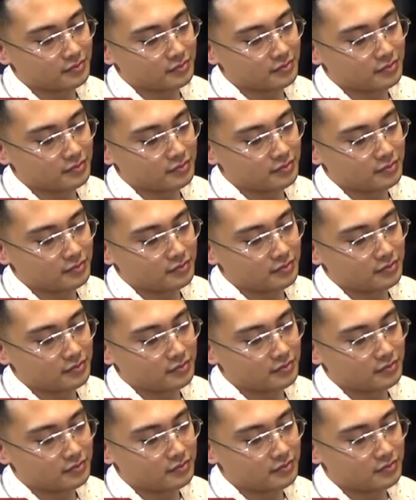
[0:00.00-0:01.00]

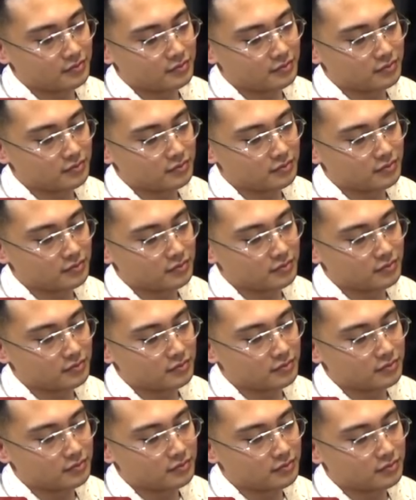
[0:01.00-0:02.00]

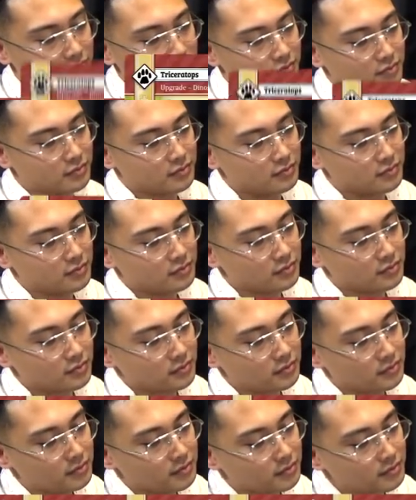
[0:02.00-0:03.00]

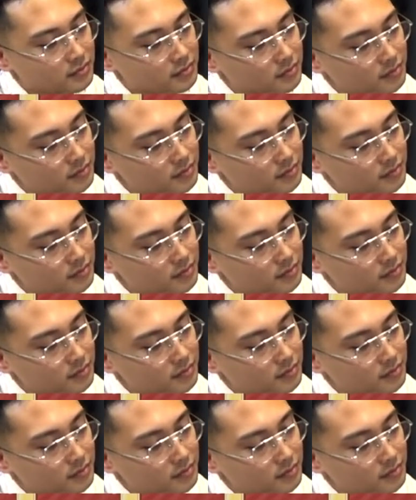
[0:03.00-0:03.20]
(silent)